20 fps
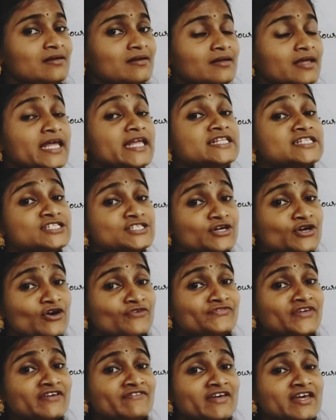instead of
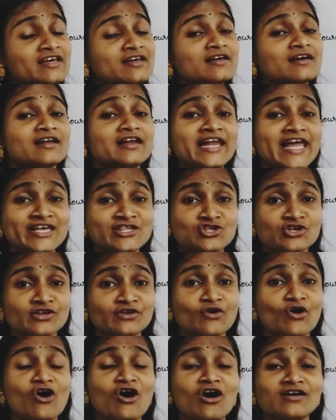giving lecture
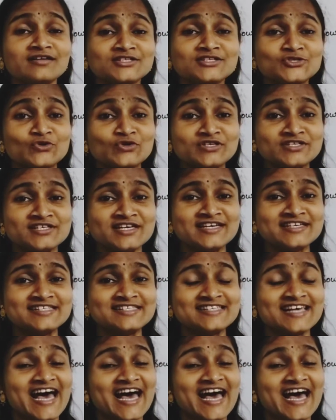on sources,